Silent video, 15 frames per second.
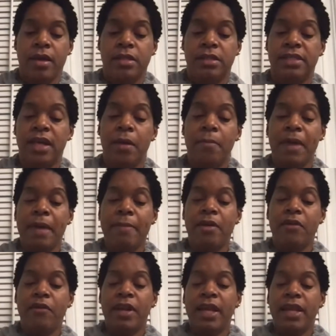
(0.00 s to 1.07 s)
Some may be
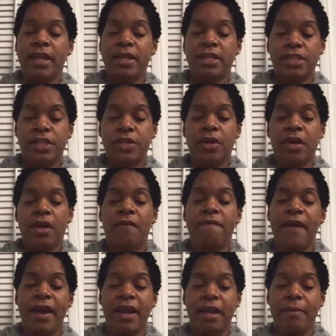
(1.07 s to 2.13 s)
related to
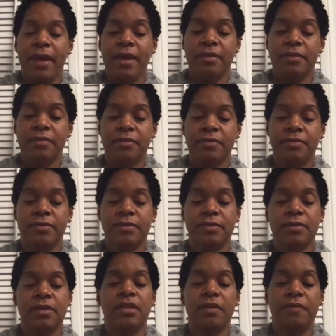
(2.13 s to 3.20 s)
vitamin
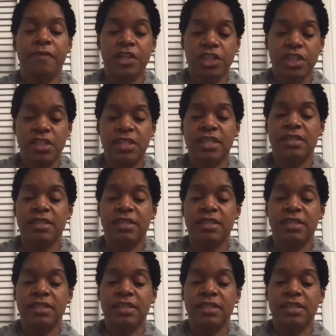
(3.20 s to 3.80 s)
deficiency,